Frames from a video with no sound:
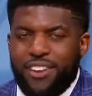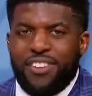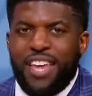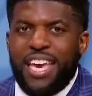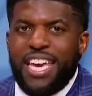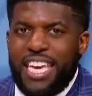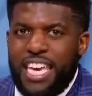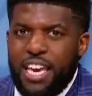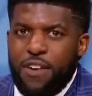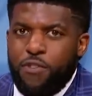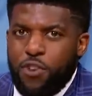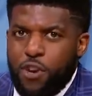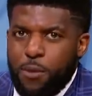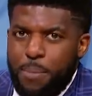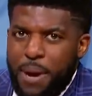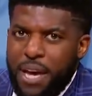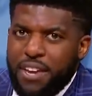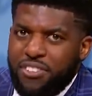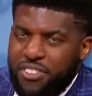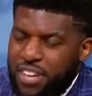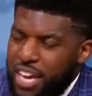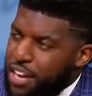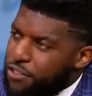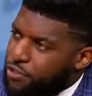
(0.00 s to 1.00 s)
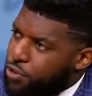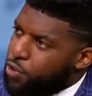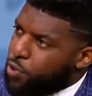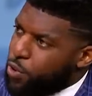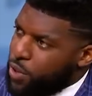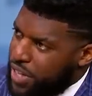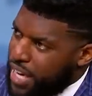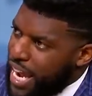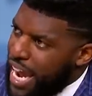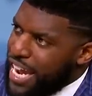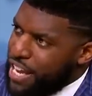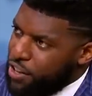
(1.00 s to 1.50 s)
Because they mm. give you the best chance to
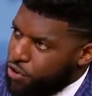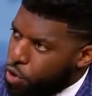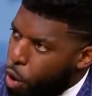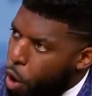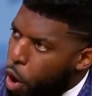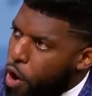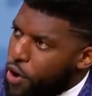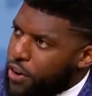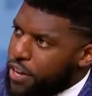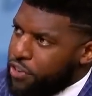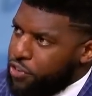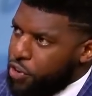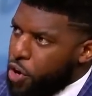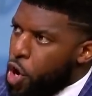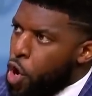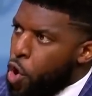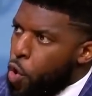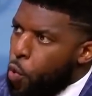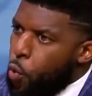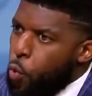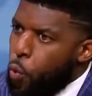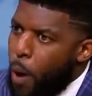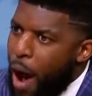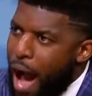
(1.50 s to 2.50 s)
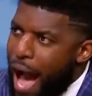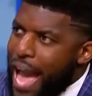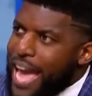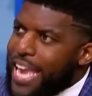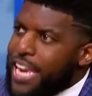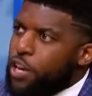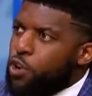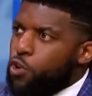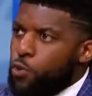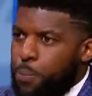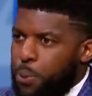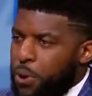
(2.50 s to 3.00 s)
attain yardage. Yeah. Why
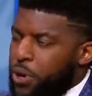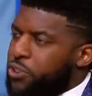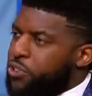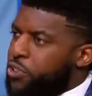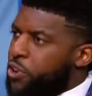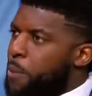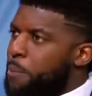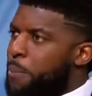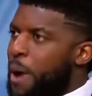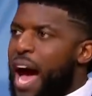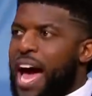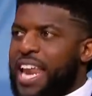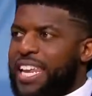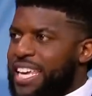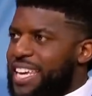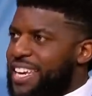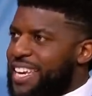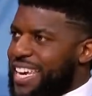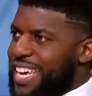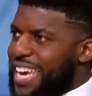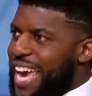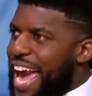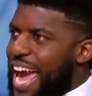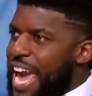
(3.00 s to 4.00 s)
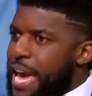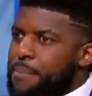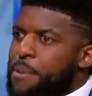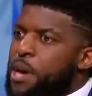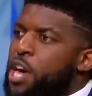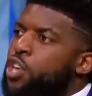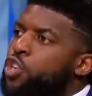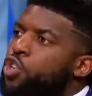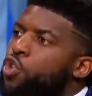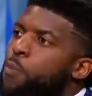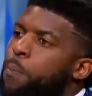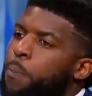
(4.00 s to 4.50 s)
do you put somebody in the game?
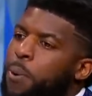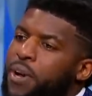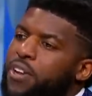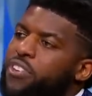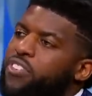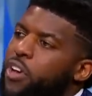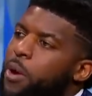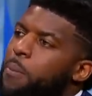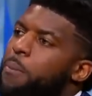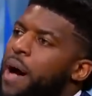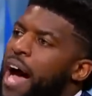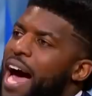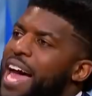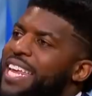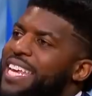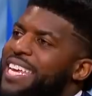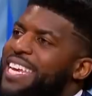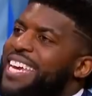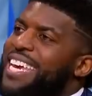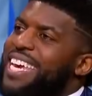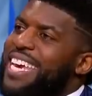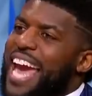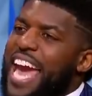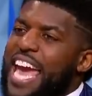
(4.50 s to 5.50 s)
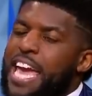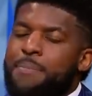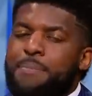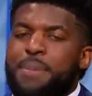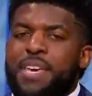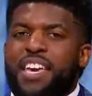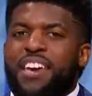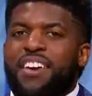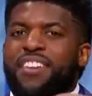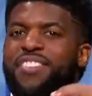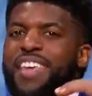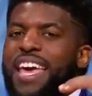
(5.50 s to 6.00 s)
You put somebody in the game
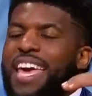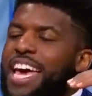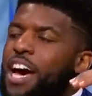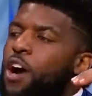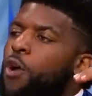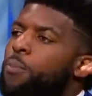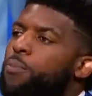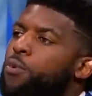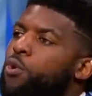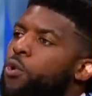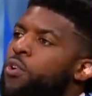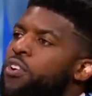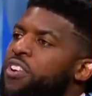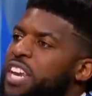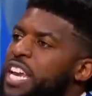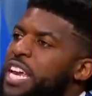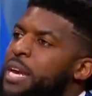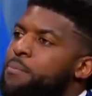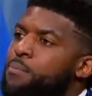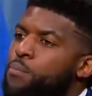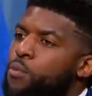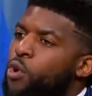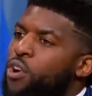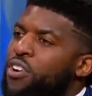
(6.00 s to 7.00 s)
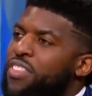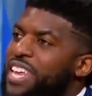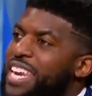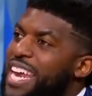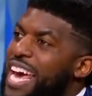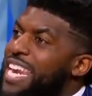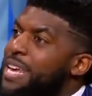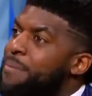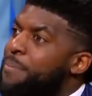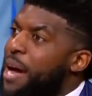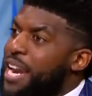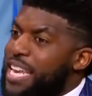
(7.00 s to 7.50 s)
because they help your team more than
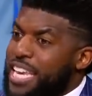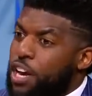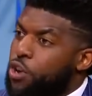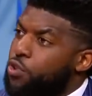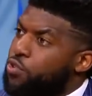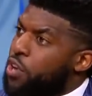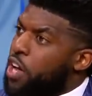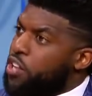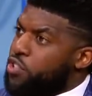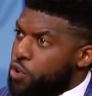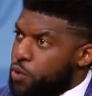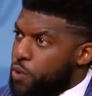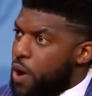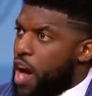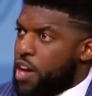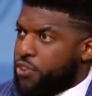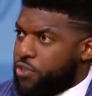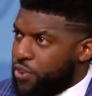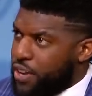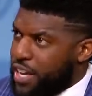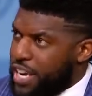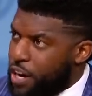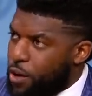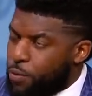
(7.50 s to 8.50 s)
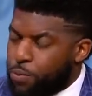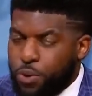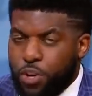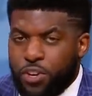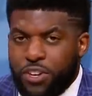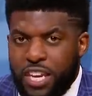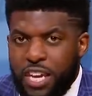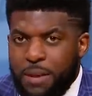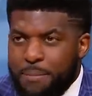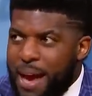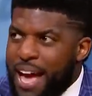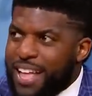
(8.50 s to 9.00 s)
anybody else on your roster can help
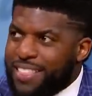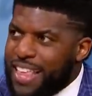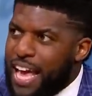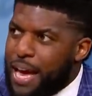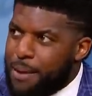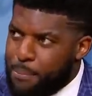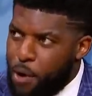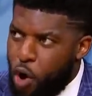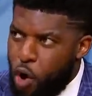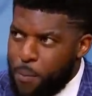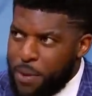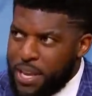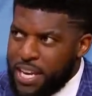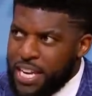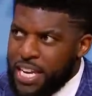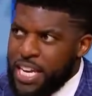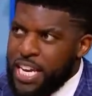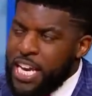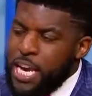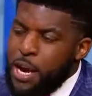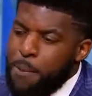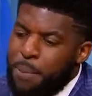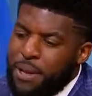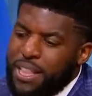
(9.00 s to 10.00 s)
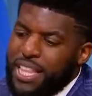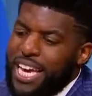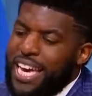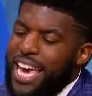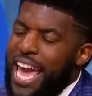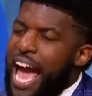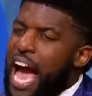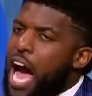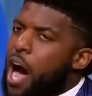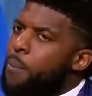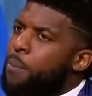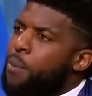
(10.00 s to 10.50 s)
your team at that moment. Yeah. But the
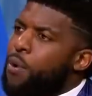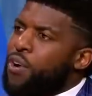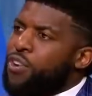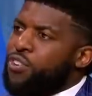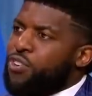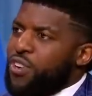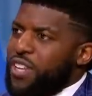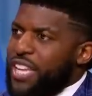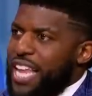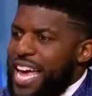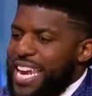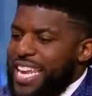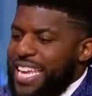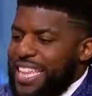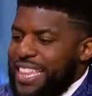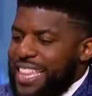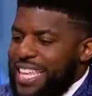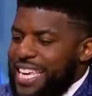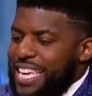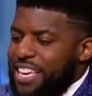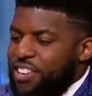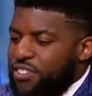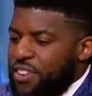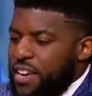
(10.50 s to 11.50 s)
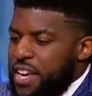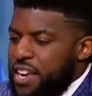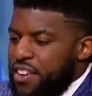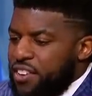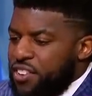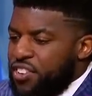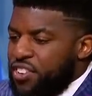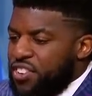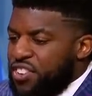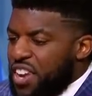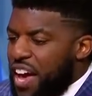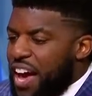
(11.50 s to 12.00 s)
Cowboys are letting these
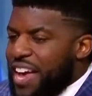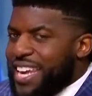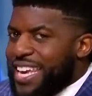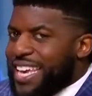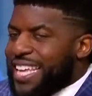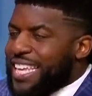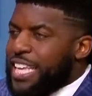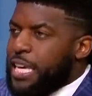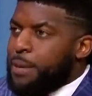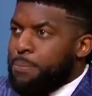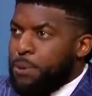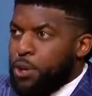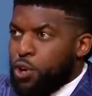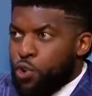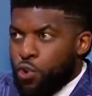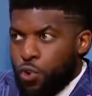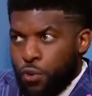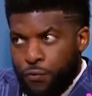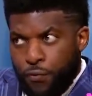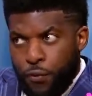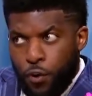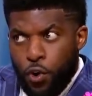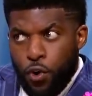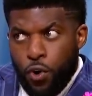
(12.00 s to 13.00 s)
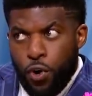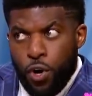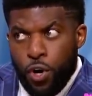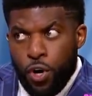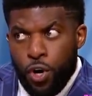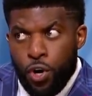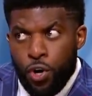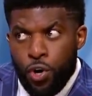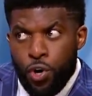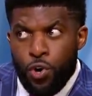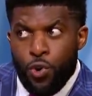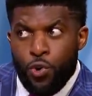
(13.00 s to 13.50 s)
stunningly beautiful
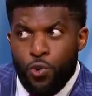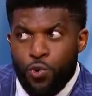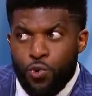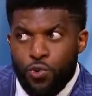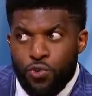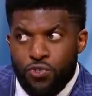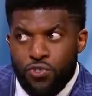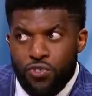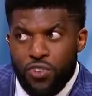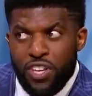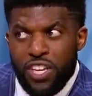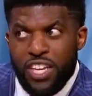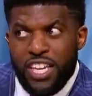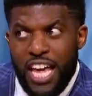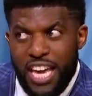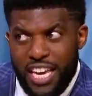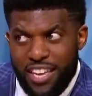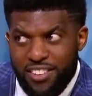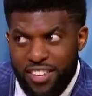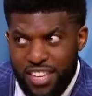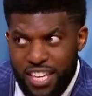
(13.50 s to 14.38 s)
who's, like mm.